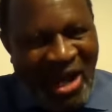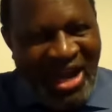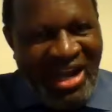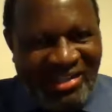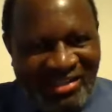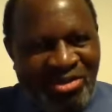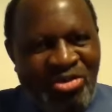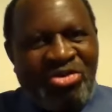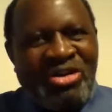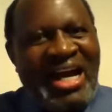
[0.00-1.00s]
pause
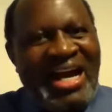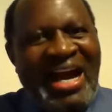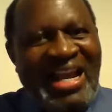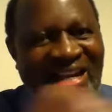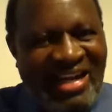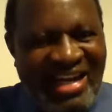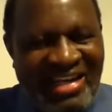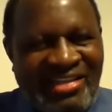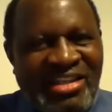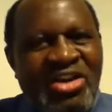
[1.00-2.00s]
or
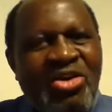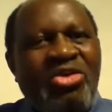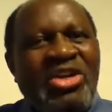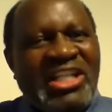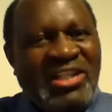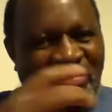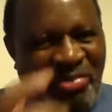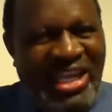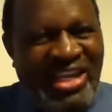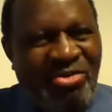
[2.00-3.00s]
analyze or
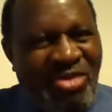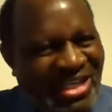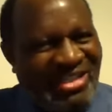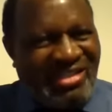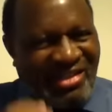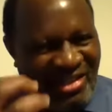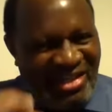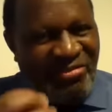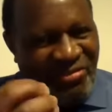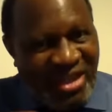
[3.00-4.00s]
explain what is
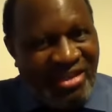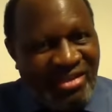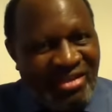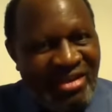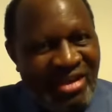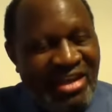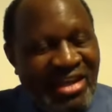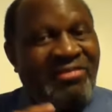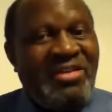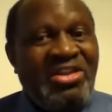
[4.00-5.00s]
really faith,
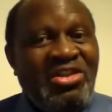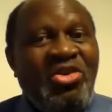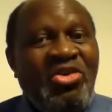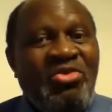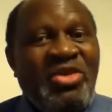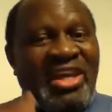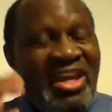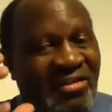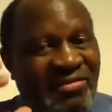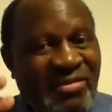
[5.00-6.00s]
even though we
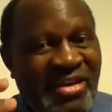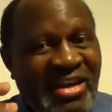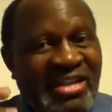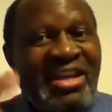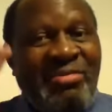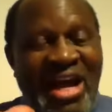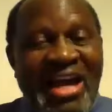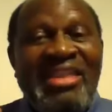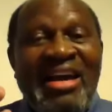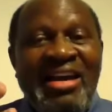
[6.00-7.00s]
have some
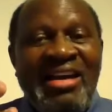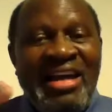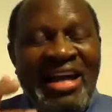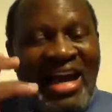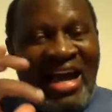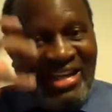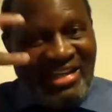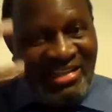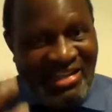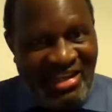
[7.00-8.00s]
other
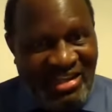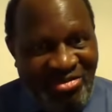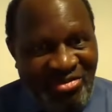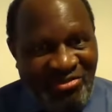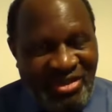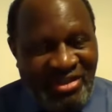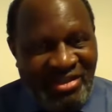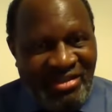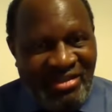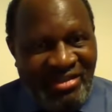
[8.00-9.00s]
understanding of it.
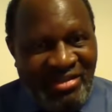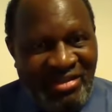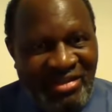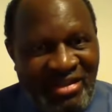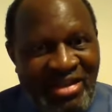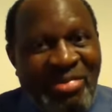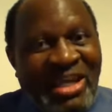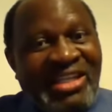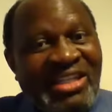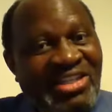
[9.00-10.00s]

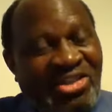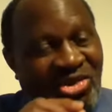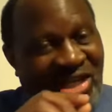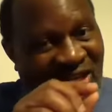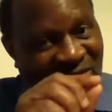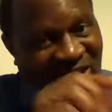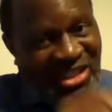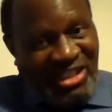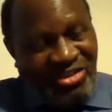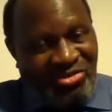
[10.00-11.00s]
But it is not
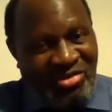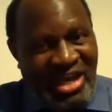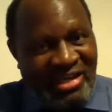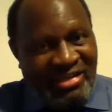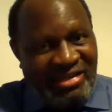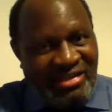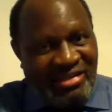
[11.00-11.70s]
limited to that.